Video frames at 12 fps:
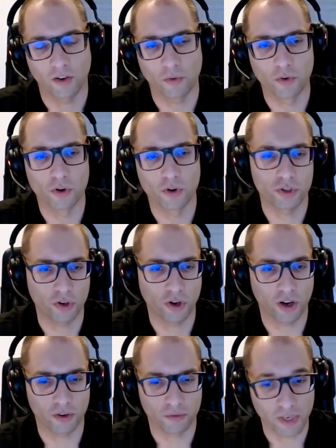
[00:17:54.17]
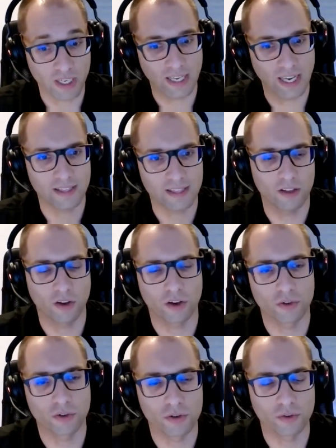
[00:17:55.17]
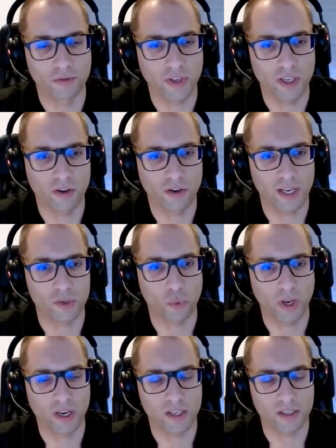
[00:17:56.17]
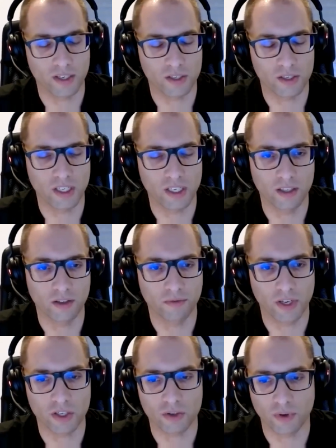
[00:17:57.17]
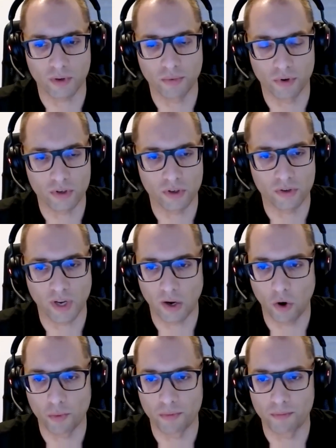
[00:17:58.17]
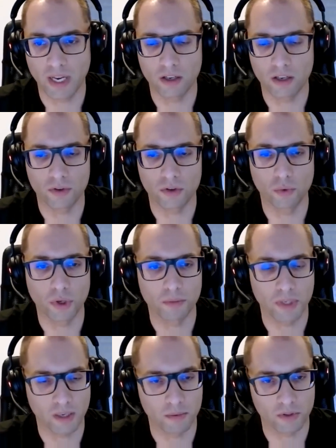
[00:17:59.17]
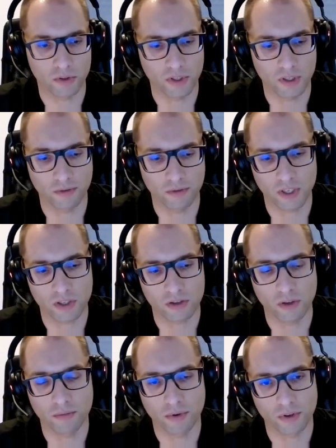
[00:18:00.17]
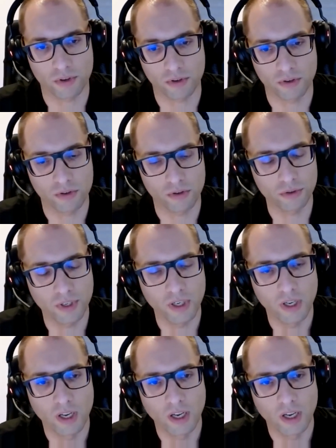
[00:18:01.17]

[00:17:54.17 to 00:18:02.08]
Of course, you can't really get that across on video as well as seeing the fixture in person. So I hope many of you will be able to see the fixture in person soon.